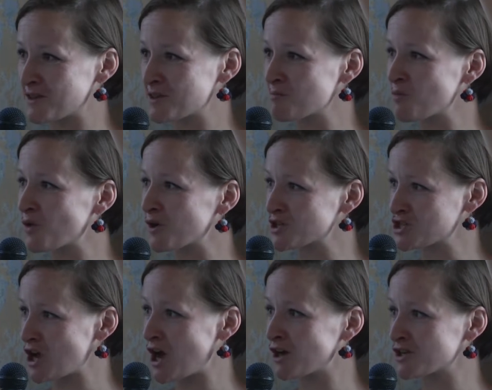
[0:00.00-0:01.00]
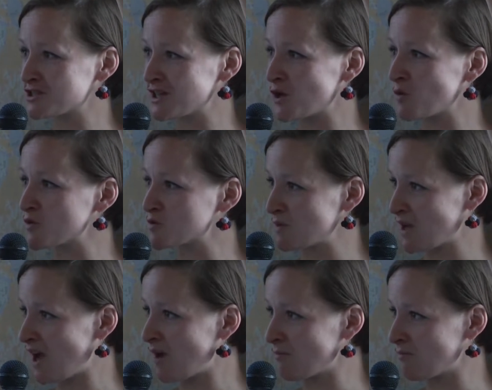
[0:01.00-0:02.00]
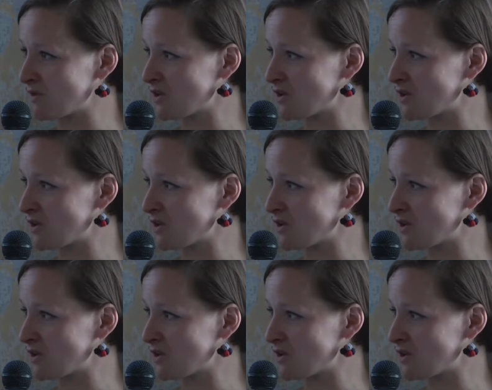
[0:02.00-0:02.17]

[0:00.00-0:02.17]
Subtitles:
the more charged they almost become,